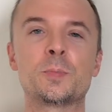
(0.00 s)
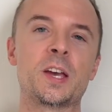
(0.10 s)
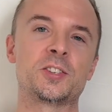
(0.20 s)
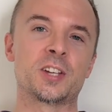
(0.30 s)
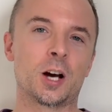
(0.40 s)

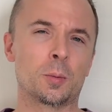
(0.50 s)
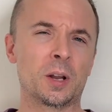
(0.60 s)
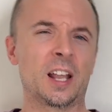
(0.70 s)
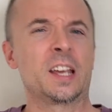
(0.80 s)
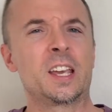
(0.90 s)
spaced out,
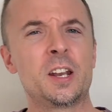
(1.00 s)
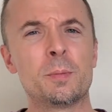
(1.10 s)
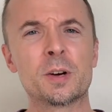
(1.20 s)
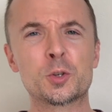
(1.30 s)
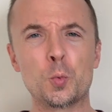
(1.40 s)
but like in a
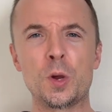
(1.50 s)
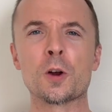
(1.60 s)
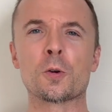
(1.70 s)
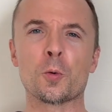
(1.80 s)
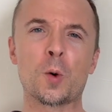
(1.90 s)
much
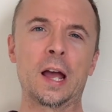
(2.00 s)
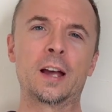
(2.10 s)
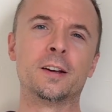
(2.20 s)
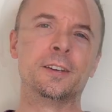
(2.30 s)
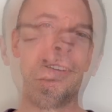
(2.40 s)
weirder
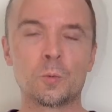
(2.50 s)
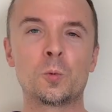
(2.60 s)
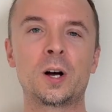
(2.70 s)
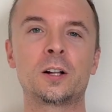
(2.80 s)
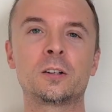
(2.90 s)
way.
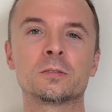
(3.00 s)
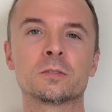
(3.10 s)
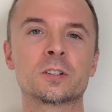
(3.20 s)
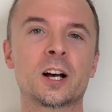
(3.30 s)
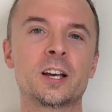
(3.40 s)
While
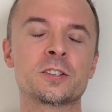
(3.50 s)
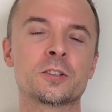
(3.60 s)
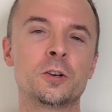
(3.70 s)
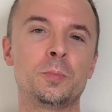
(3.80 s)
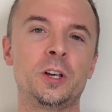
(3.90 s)

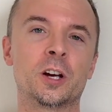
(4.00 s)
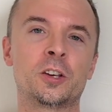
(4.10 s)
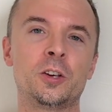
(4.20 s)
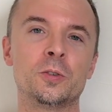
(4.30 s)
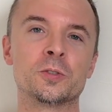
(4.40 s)
Kyuss could be
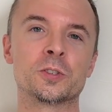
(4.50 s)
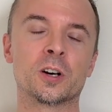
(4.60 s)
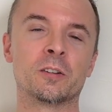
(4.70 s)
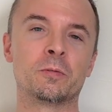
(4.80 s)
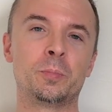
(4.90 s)
accused
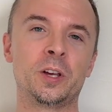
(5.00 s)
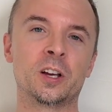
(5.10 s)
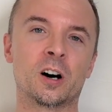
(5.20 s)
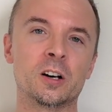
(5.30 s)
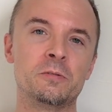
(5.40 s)
of
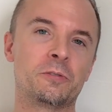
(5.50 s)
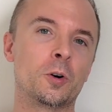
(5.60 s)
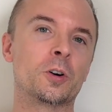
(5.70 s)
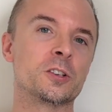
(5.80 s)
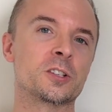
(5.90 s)
being
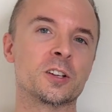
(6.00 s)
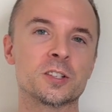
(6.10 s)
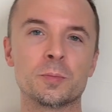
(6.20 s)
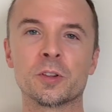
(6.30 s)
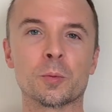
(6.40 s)
unfocused on
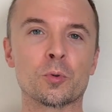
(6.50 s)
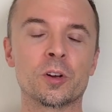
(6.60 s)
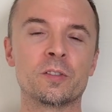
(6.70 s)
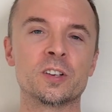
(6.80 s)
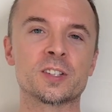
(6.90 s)
some of their
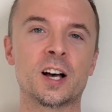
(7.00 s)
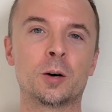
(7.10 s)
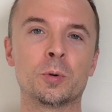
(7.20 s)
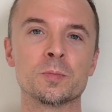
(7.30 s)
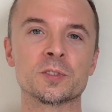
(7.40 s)
previous
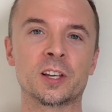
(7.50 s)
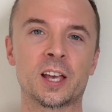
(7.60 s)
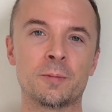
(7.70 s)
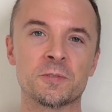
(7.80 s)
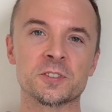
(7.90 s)
albums,
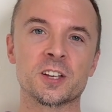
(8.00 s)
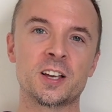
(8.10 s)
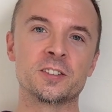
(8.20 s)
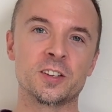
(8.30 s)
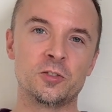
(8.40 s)
like
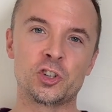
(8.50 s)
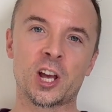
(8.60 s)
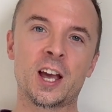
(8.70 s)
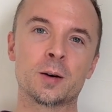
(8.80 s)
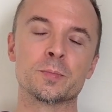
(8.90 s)
emphasizing
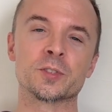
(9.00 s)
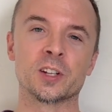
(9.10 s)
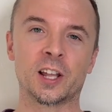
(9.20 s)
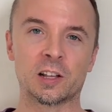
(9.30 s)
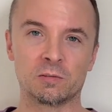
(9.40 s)
jams
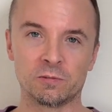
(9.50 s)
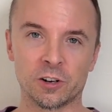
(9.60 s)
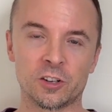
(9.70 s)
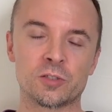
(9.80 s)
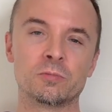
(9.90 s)
and like
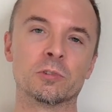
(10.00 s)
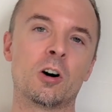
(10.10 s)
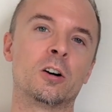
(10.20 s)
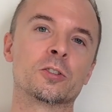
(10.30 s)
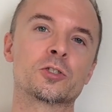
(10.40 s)
very
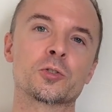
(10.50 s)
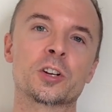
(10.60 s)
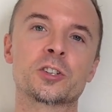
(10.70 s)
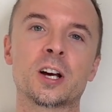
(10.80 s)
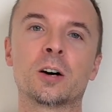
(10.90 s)
long
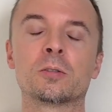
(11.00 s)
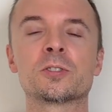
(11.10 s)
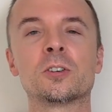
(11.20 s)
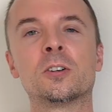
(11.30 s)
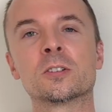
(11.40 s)
stretched out
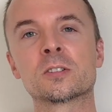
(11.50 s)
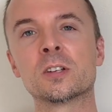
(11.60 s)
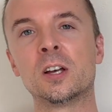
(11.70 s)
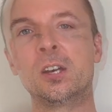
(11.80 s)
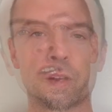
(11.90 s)

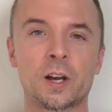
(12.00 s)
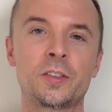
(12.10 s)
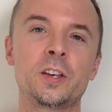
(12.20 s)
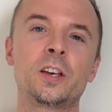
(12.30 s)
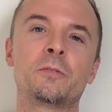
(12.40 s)
songs, I
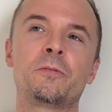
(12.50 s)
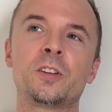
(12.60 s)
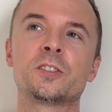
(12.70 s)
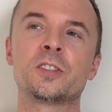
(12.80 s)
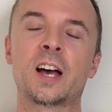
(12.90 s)
think it
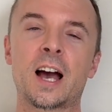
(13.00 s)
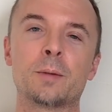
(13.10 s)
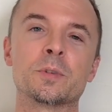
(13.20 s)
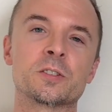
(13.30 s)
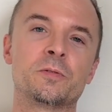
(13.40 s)
fits the
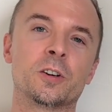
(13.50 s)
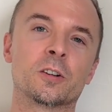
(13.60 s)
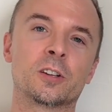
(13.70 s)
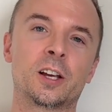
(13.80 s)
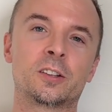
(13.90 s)

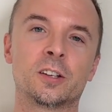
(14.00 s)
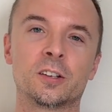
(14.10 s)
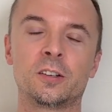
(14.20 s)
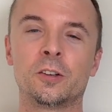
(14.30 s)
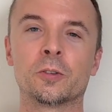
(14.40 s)
atmosphere. Like
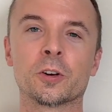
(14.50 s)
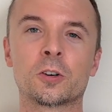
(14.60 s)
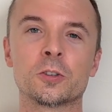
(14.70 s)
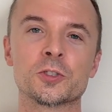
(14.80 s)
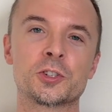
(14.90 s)
they're
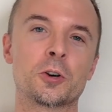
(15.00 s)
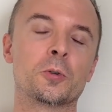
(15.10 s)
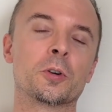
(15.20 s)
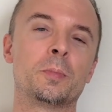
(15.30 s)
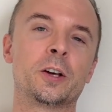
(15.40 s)
called
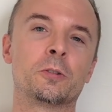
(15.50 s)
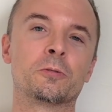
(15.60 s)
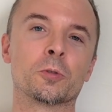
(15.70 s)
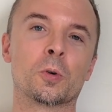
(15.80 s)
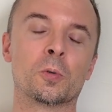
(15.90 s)
stoner metal
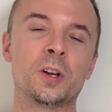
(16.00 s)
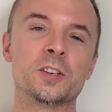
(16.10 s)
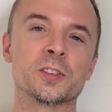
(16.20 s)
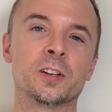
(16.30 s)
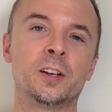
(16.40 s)
for a
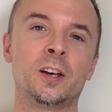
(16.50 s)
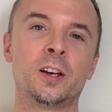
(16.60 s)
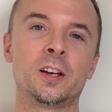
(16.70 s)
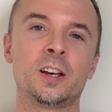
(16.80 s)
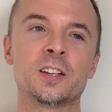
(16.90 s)
reason.
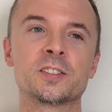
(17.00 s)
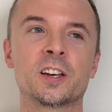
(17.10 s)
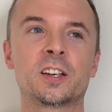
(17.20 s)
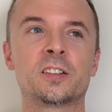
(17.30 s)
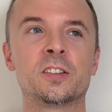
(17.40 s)
It's
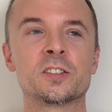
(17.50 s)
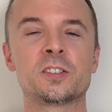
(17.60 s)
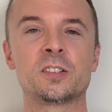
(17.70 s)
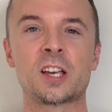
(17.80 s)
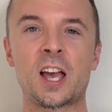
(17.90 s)
like
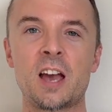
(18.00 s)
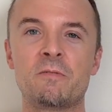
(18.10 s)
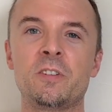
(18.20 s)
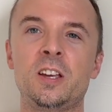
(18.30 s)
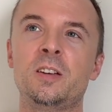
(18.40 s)
this
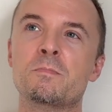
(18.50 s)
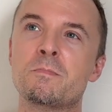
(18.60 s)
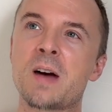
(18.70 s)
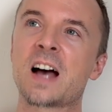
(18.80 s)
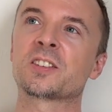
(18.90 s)
heavy,
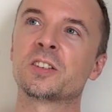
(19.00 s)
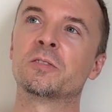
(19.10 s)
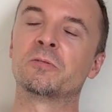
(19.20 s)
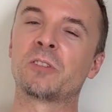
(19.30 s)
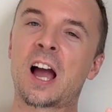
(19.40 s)

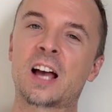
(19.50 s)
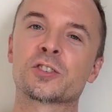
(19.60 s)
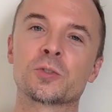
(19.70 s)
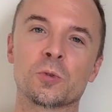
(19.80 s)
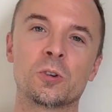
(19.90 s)
massive
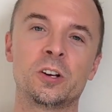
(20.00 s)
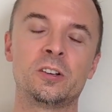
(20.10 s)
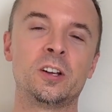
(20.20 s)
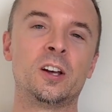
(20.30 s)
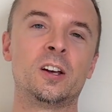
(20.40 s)

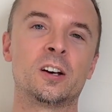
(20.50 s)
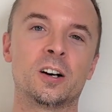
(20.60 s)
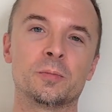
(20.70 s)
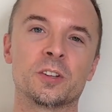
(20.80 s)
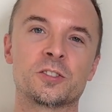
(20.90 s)
asteroid
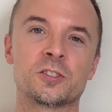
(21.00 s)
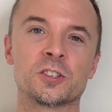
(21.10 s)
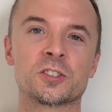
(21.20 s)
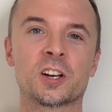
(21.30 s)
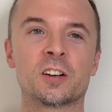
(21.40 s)
that's
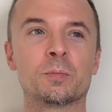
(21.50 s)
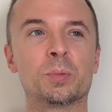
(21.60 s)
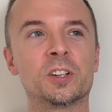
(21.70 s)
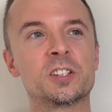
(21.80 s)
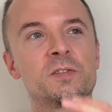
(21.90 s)
just kind of
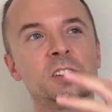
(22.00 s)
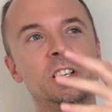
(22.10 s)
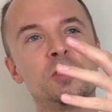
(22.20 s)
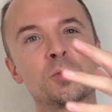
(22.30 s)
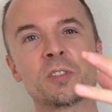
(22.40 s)

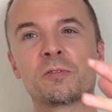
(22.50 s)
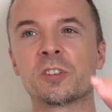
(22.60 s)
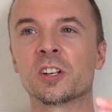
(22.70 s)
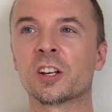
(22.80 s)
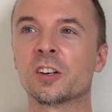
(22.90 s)
blissfully
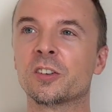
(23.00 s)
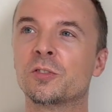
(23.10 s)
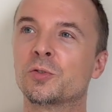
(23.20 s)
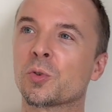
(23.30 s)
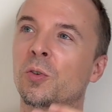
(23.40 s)
drifting
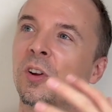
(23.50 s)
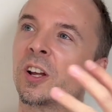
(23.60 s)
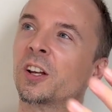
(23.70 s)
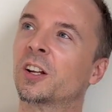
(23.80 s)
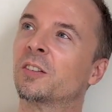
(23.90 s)
and
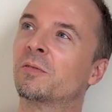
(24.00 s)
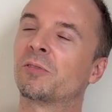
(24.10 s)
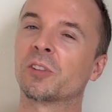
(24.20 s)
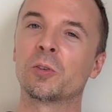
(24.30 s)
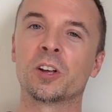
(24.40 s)
droning and
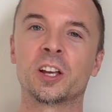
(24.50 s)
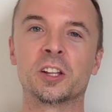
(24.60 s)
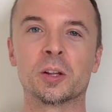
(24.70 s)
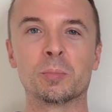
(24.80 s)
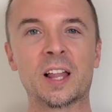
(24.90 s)
floating
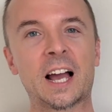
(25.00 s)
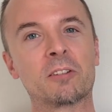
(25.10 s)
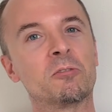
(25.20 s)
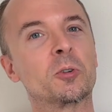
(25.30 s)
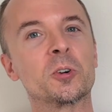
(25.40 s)
in the
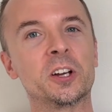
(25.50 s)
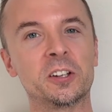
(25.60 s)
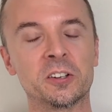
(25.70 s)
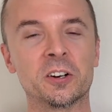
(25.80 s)
black void,